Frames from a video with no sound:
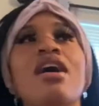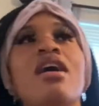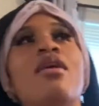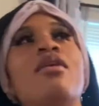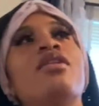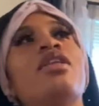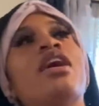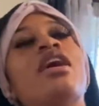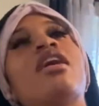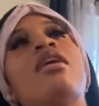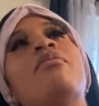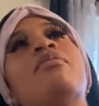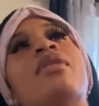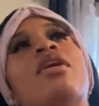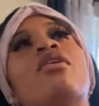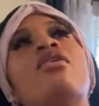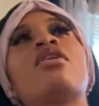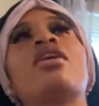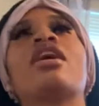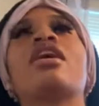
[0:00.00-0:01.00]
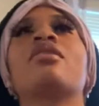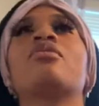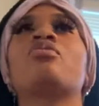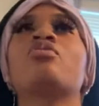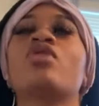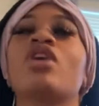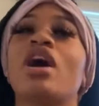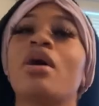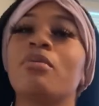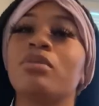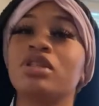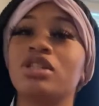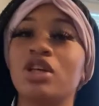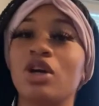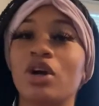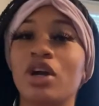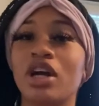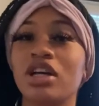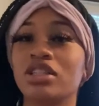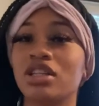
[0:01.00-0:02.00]
I'm like, okay, yeah, I'm gonna tell
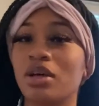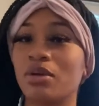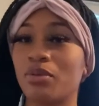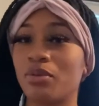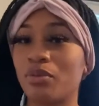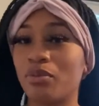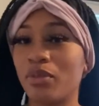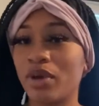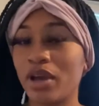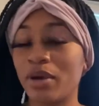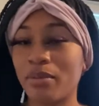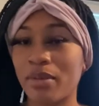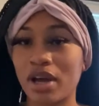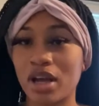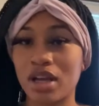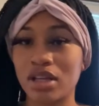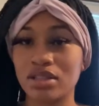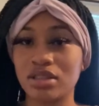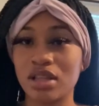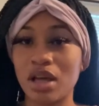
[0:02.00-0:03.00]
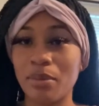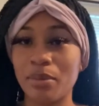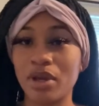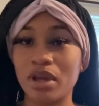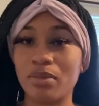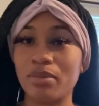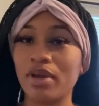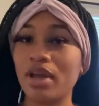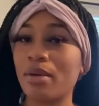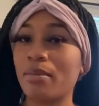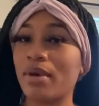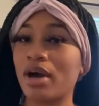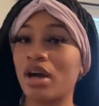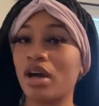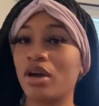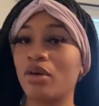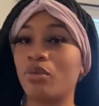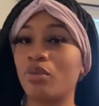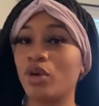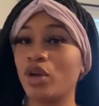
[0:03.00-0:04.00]
her, cause me and my
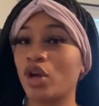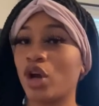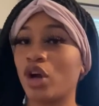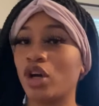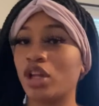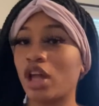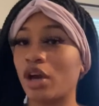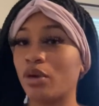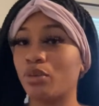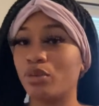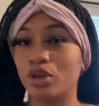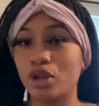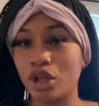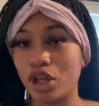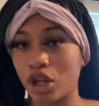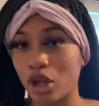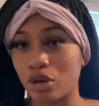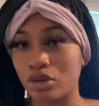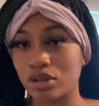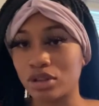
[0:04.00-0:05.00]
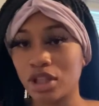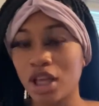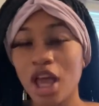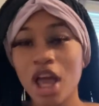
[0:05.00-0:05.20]
aunt, we are like really close.